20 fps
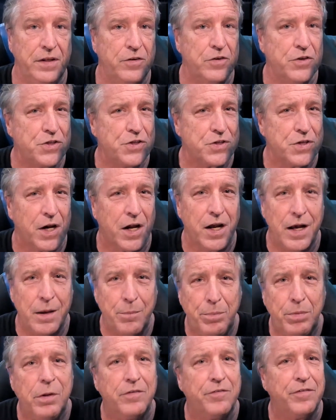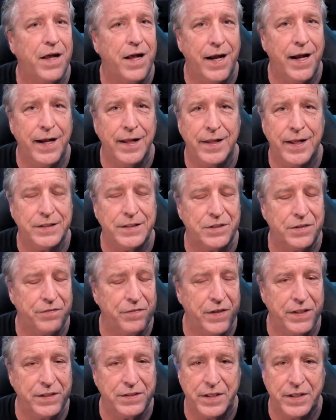just a couple of the highlights of
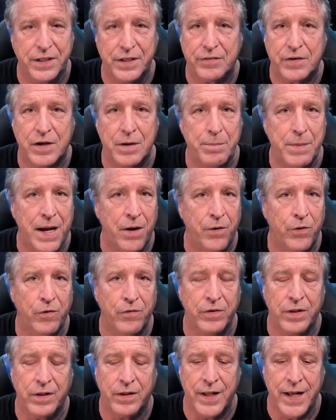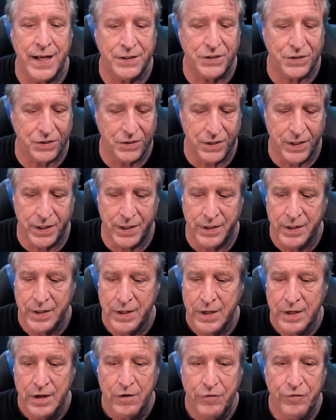things that have come out over the last
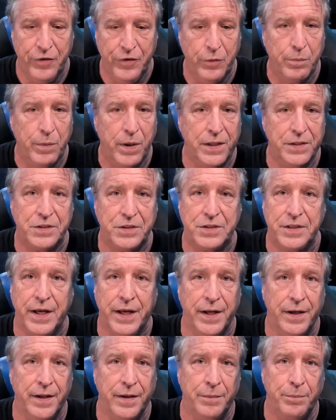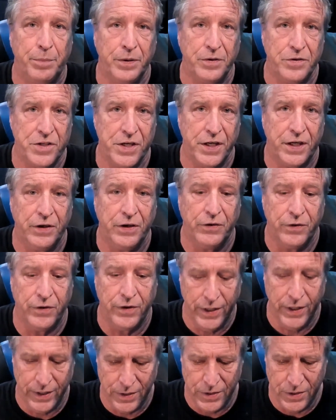few months, and in particular
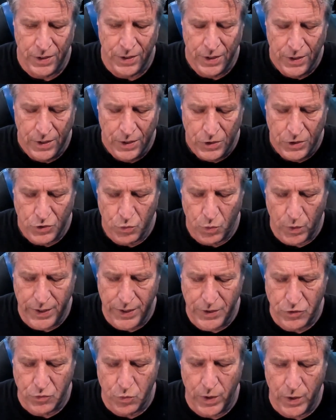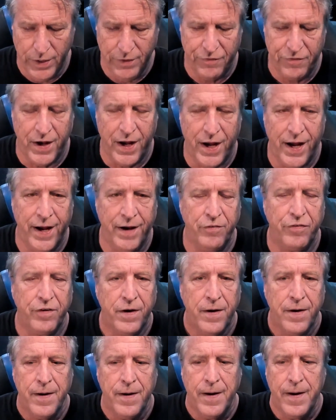in 2025.
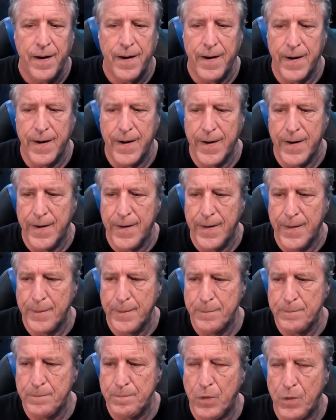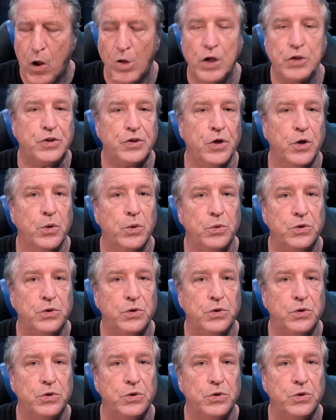Also,